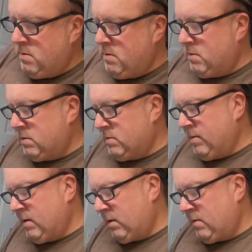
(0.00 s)
this has
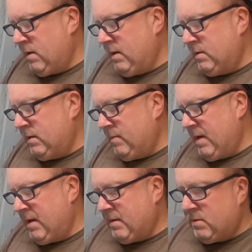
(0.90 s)
been crazy,
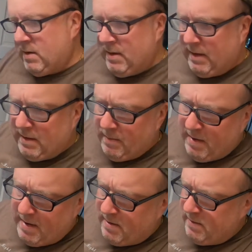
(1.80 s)
man. Trying to get the
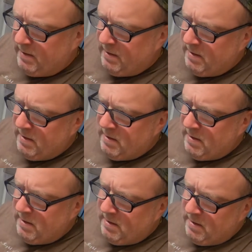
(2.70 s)
battery
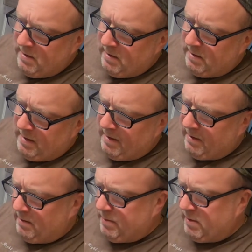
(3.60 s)

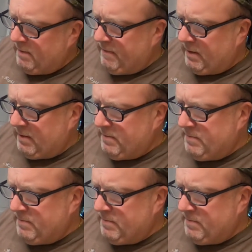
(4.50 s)
lined up perfect